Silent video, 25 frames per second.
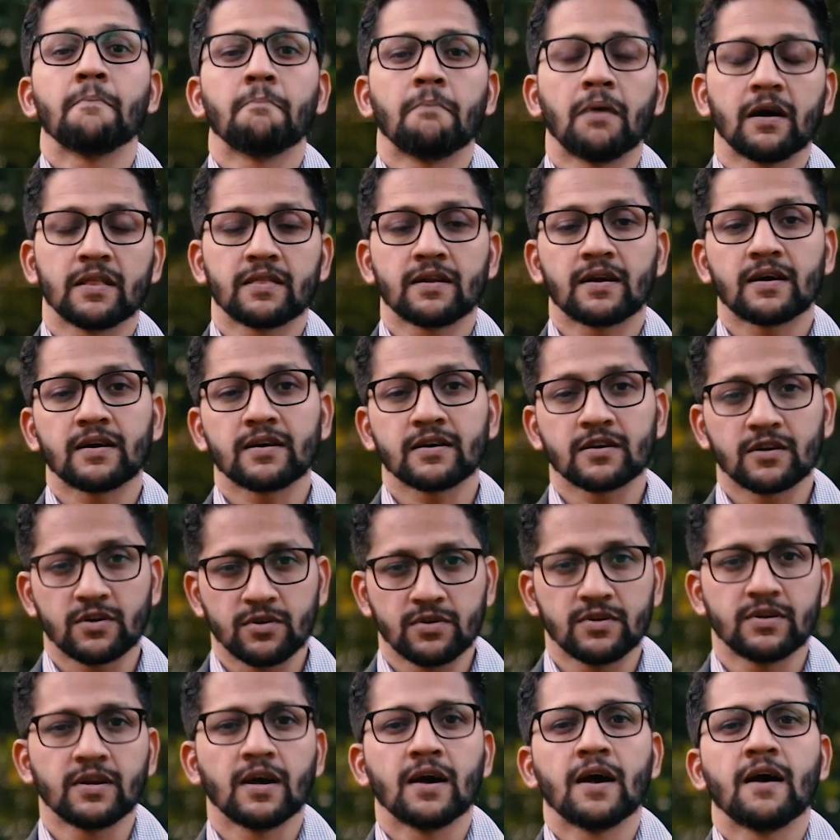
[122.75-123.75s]
Bhadra,
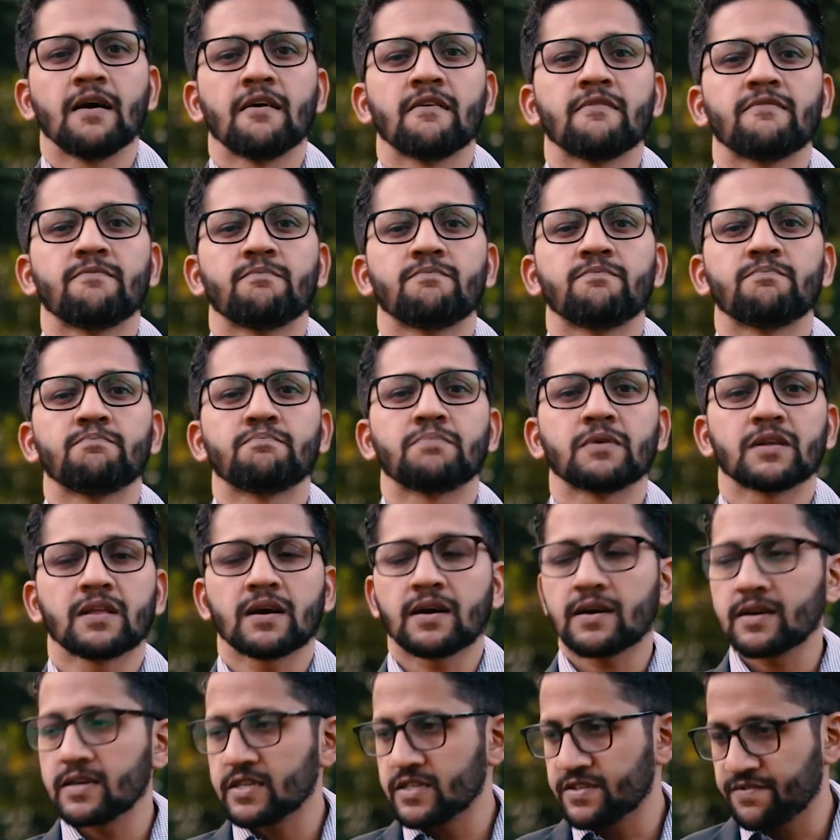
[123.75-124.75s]
good,
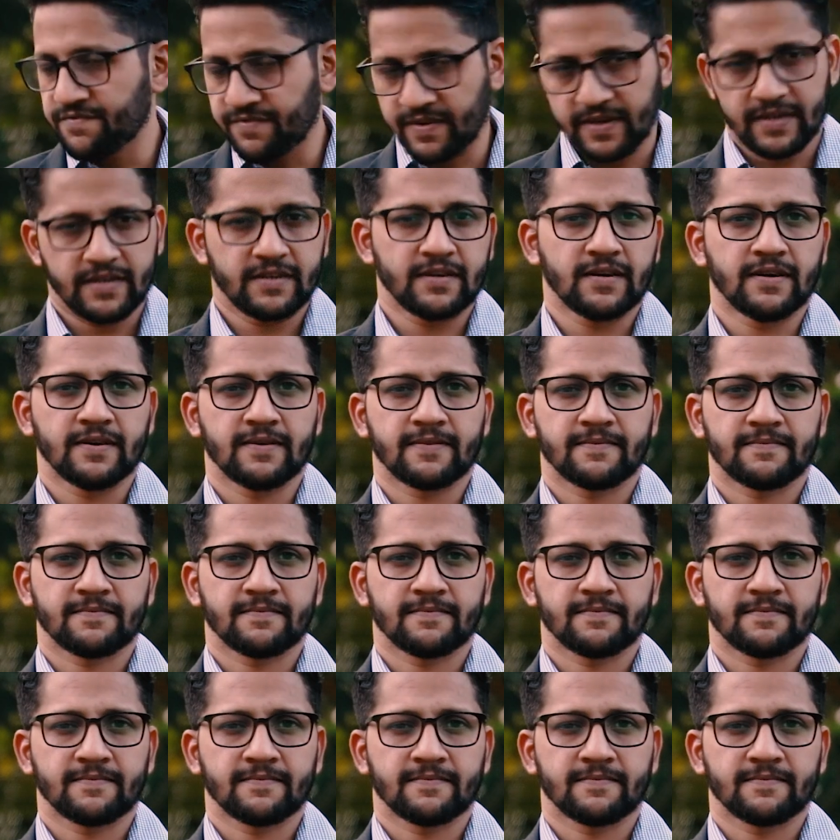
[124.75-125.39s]
Pada is feet.